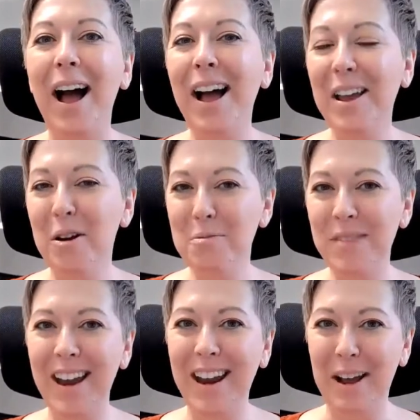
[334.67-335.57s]
I hope
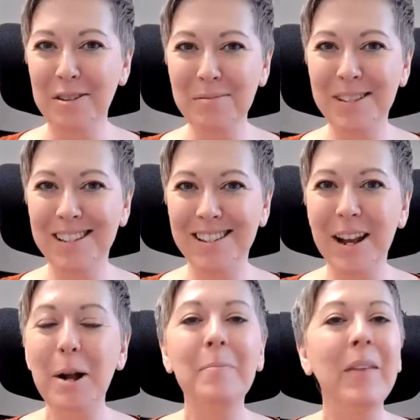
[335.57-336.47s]
that helps.
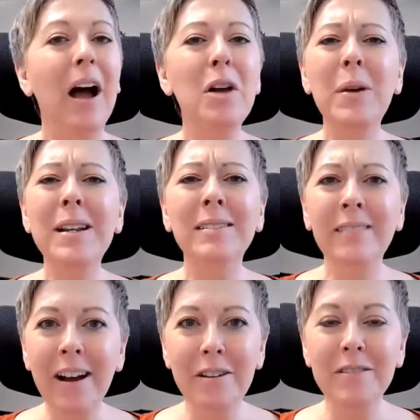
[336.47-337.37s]
I would
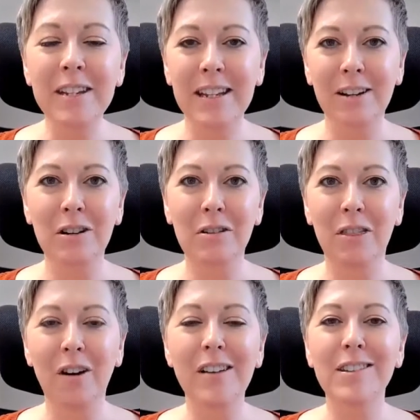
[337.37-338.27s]
love to hear your
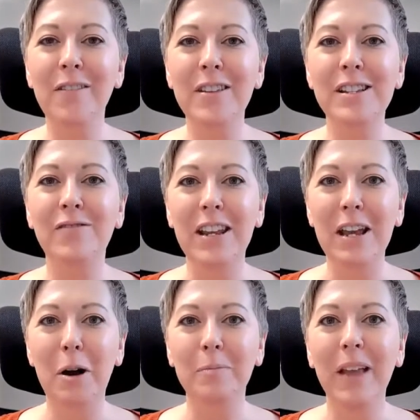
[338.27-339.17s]
thoughts on this
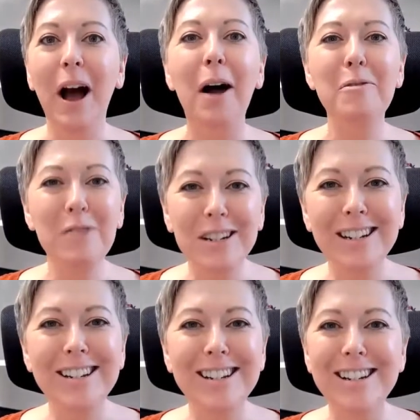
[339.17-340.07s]
video. I want
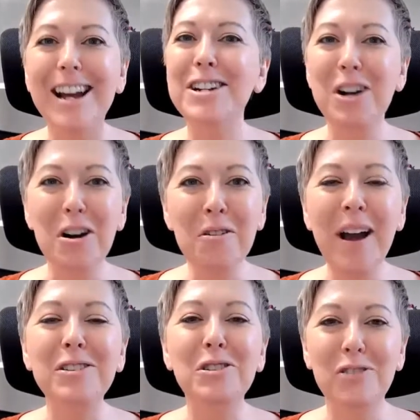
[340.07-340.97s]
you to go
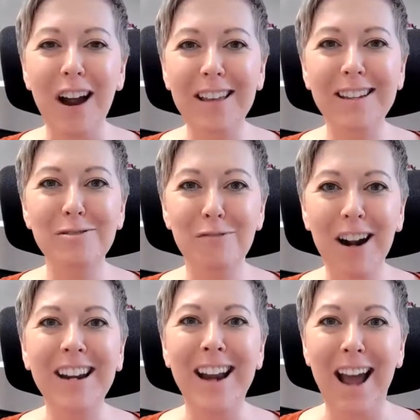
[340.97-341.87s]
and try this
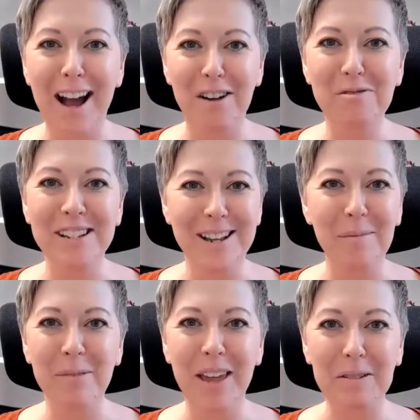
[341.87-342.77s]
right now with
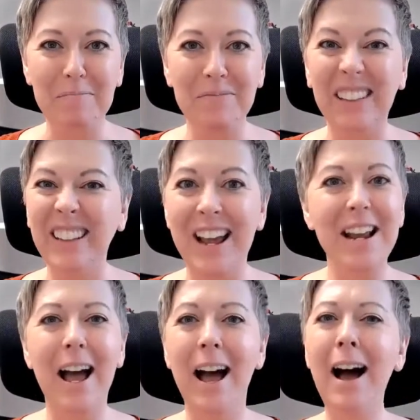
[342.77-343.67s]
something
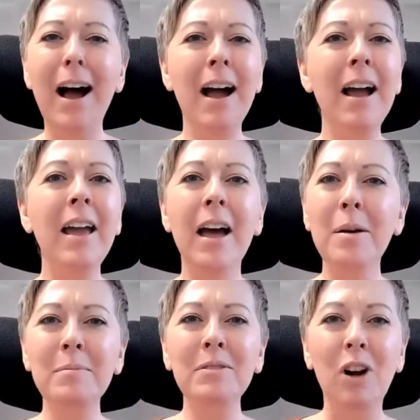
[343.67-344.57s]
like, I
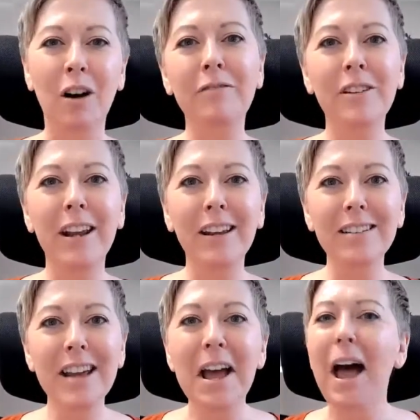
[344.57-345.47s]
am confident.
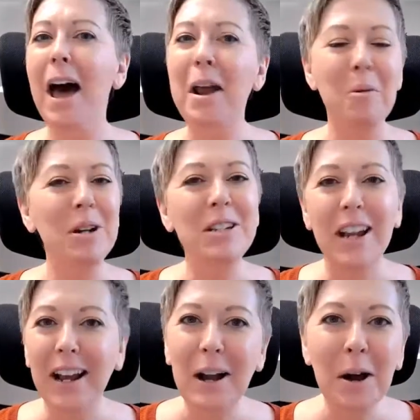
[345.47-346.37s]
And I want you
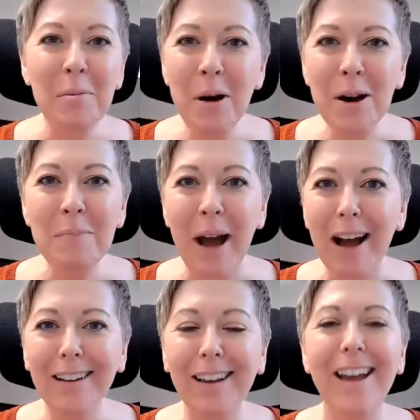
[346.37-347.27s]
to come on
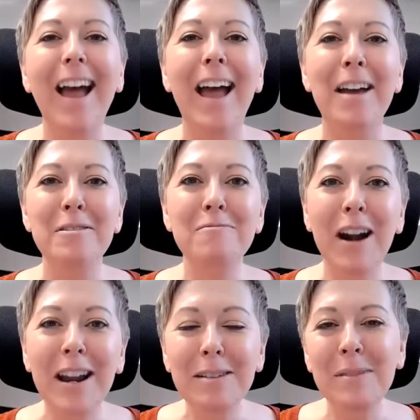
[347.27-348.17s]
back and
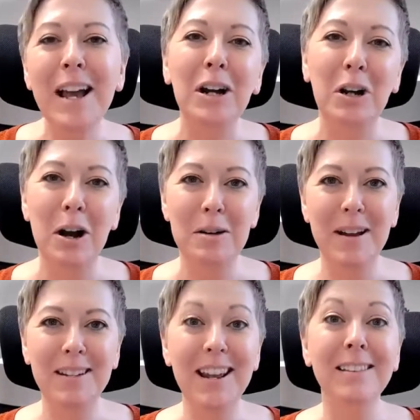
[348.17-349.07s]
write me a
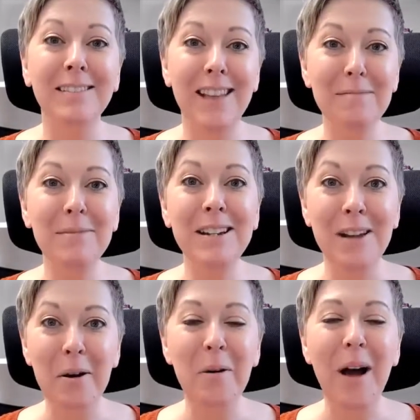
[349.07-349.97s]
comment and let me
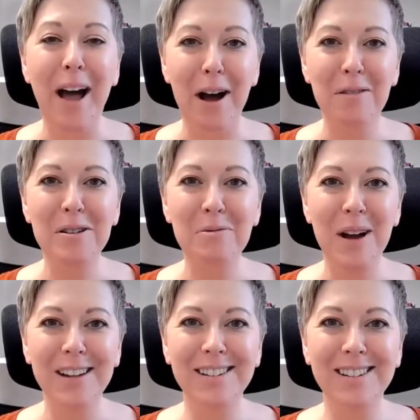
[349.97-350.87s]
know how it
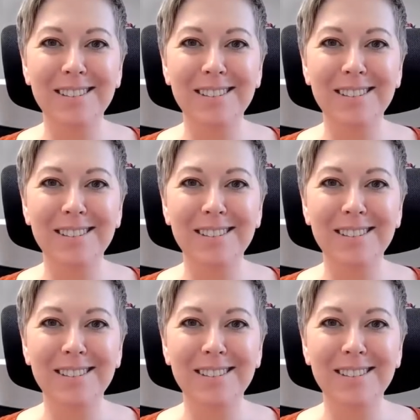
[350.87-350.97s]
went.